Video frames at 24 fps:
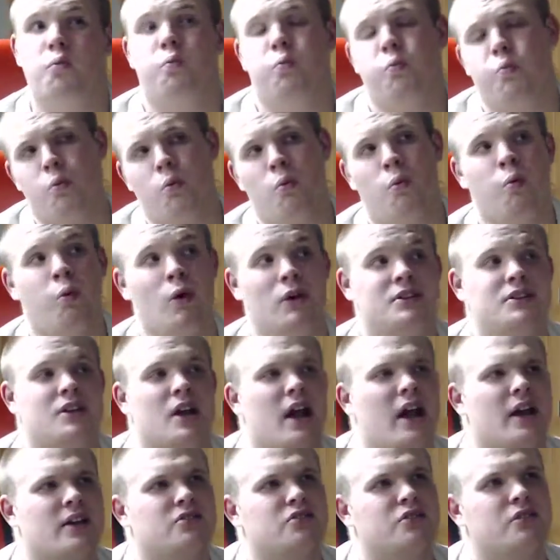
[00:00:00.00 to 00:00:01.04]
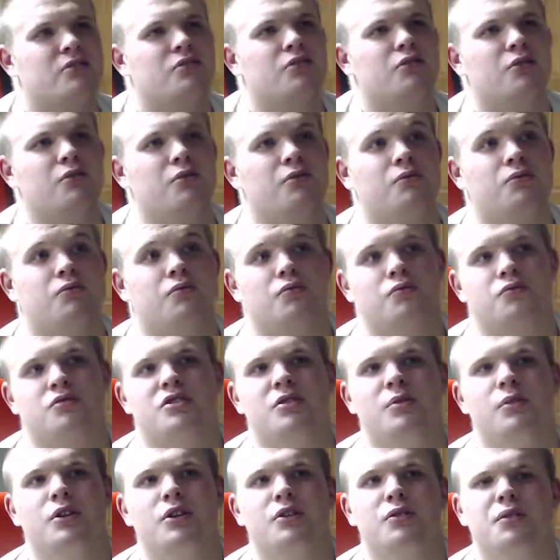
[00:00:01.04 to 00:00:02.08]
which I actually have to
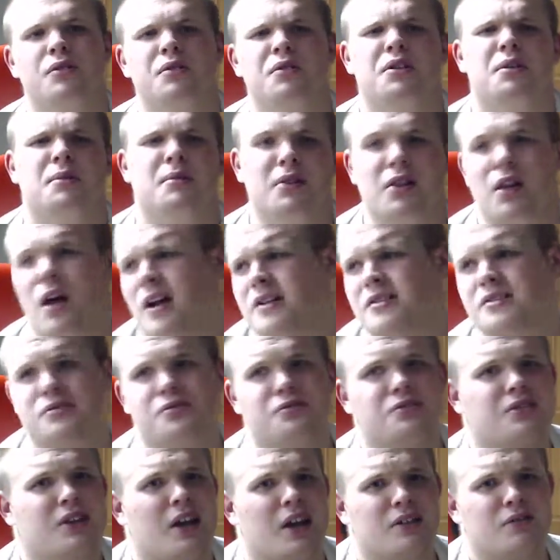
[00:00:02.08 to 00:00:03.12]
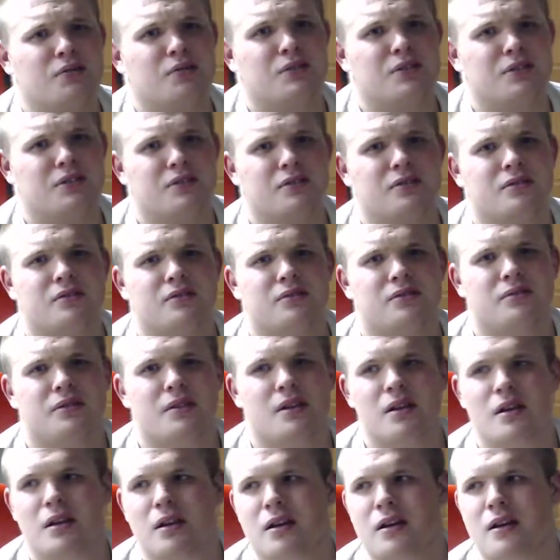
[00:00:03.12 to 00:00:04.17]
somewhat agree with him, a logical stance, which is,
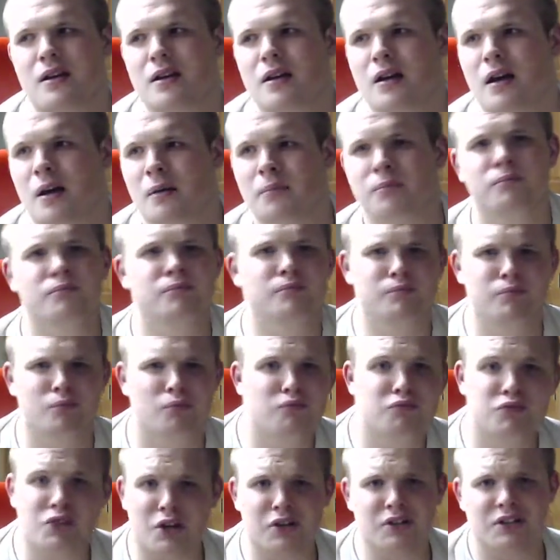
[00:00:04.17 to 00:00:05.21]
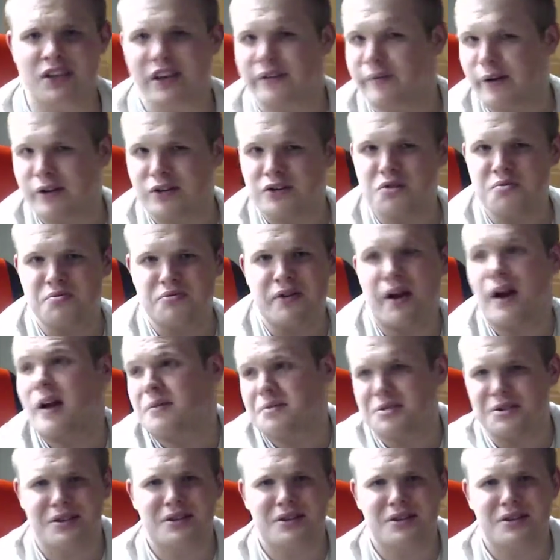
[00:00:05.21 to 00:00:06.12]
I'm gonna save my troops, right? I don't